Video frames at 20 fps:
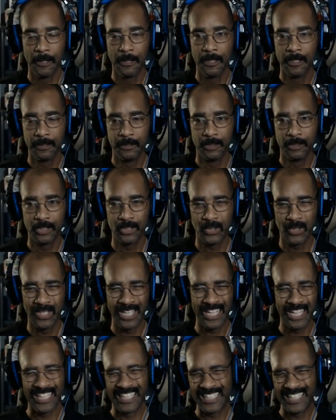So I
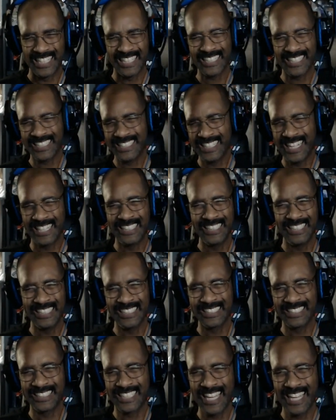think
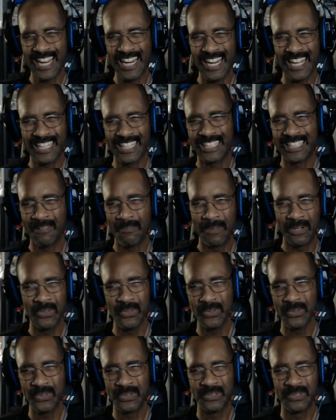it's kind of like in the middle,
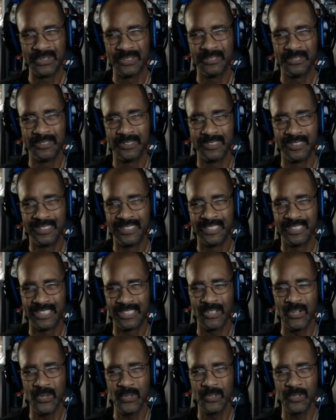
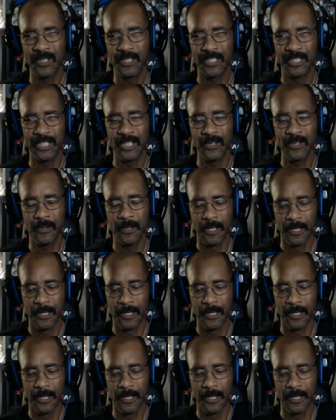though, you know.